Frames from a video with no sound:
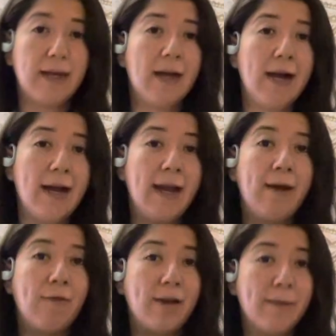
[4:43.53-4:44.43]
I
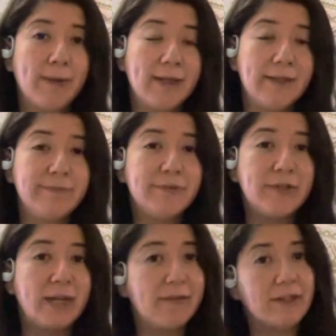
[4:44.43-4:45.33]
recommend it
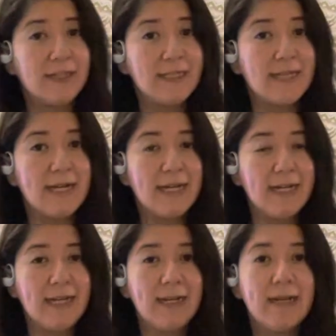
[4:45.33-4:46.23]
to have it on the
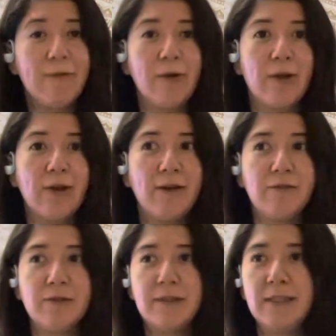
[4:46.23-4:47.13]
side. That way you don't have
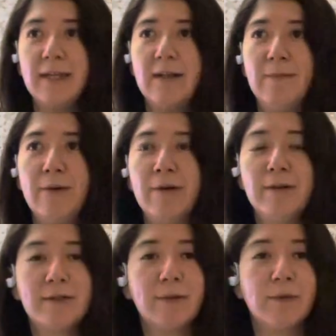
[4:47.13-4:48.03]
to stand up
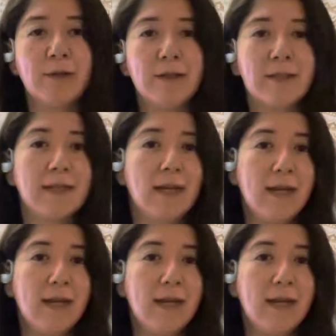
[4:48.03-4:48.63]
going somewhere else.